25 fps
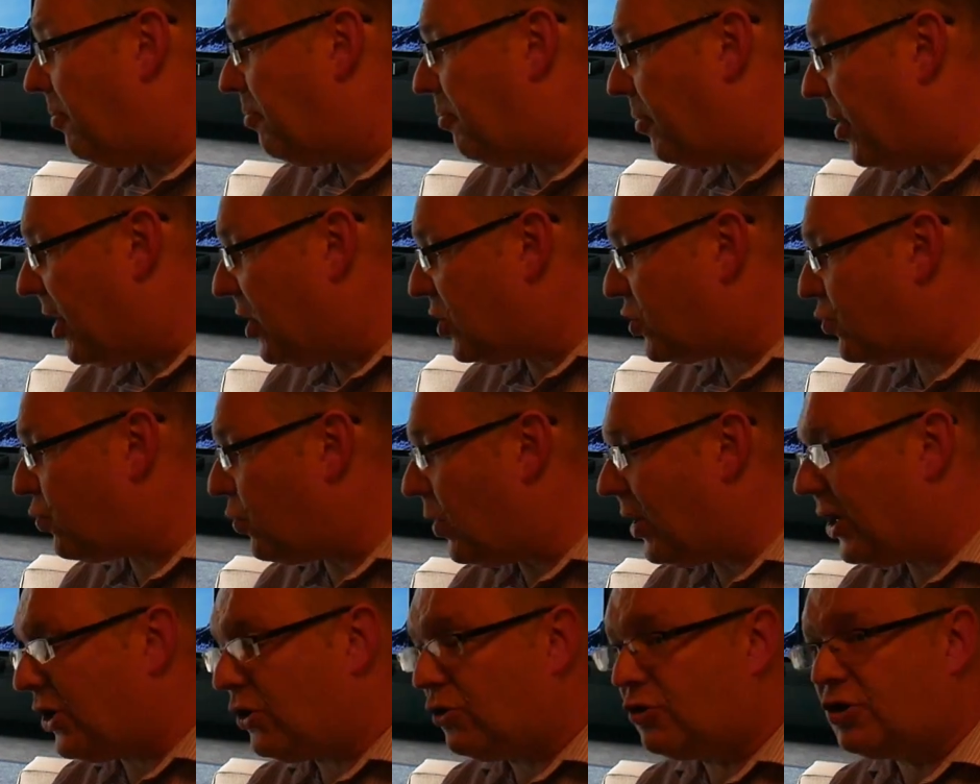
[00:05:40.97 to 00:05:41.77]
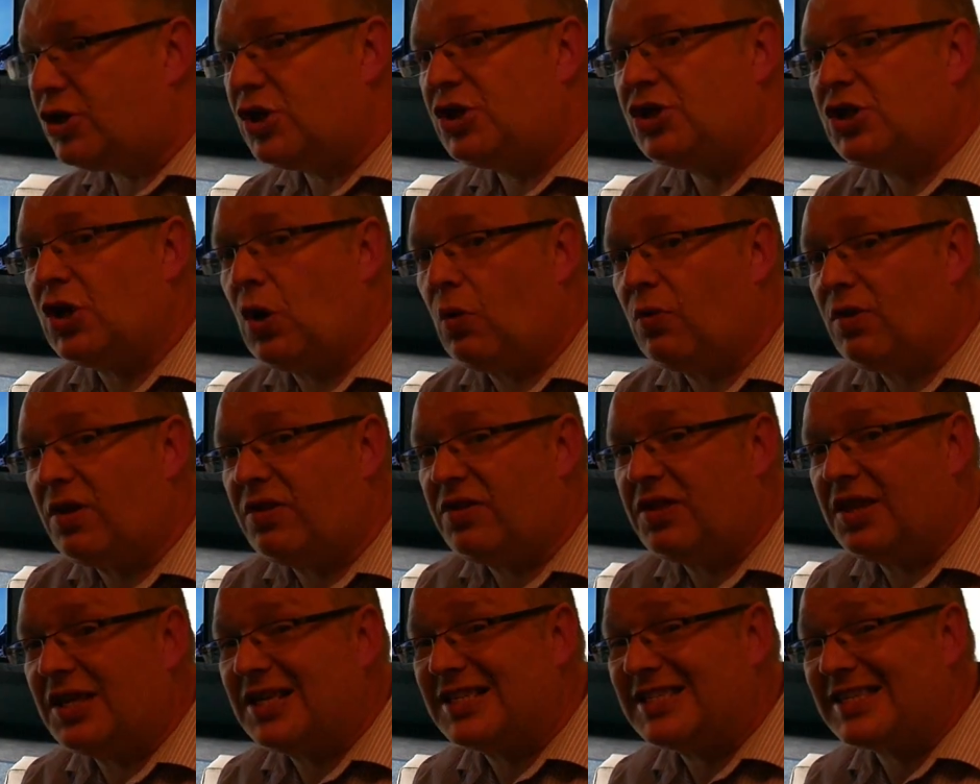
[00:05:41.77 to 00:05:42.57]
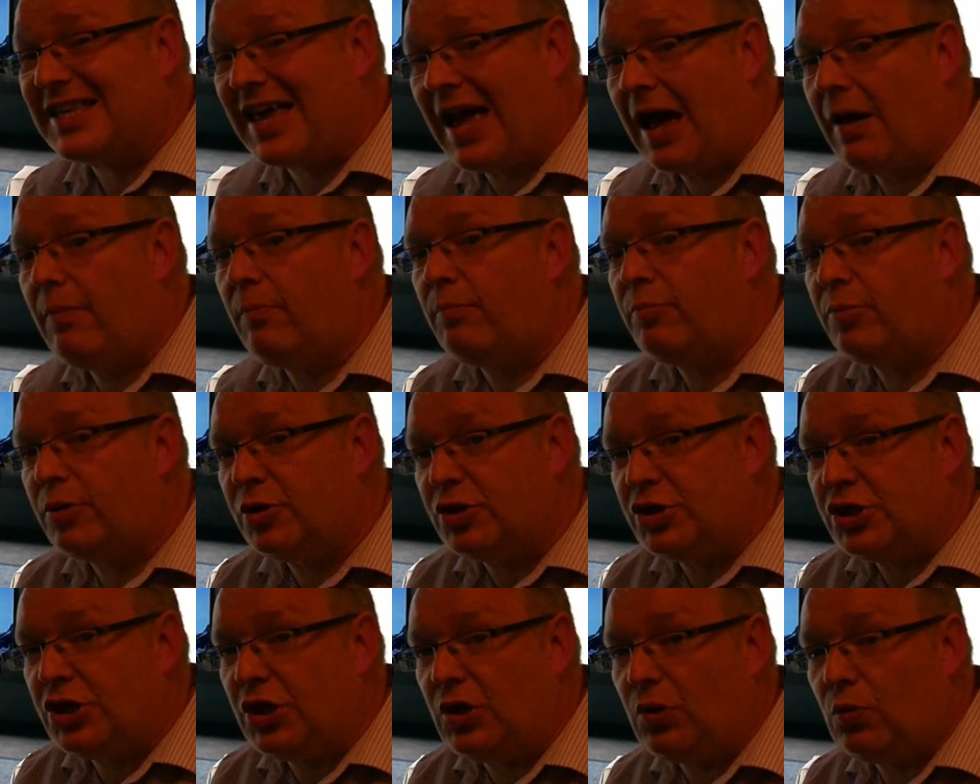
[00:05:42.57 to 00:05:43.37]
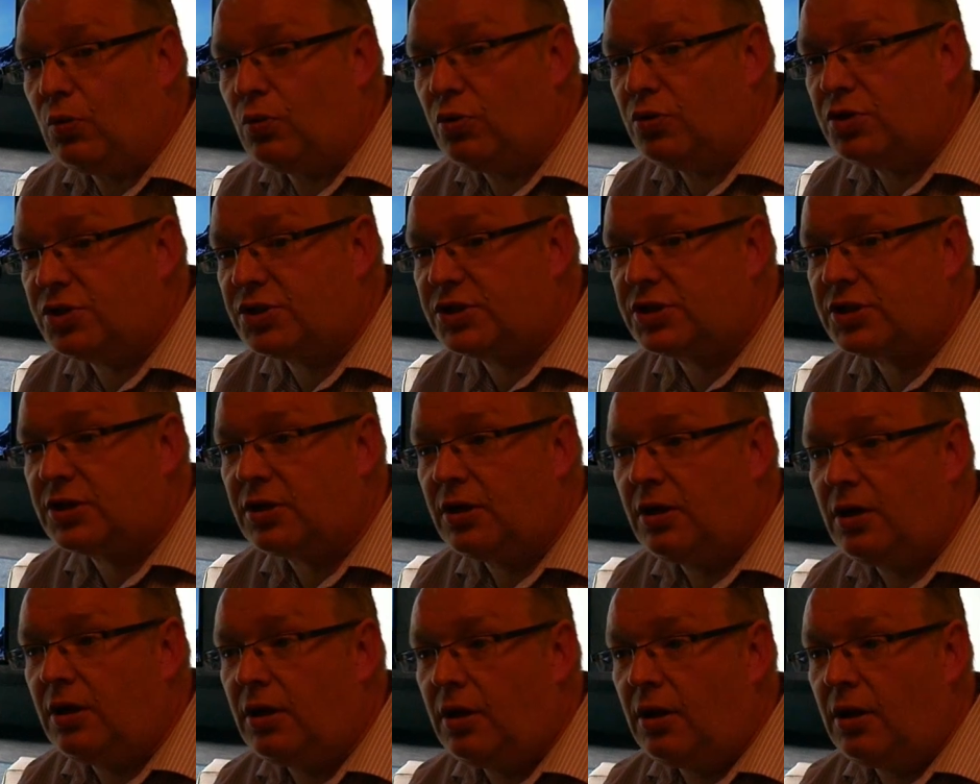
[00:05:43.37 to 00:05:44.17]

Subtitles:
But it's really good to show that this can produce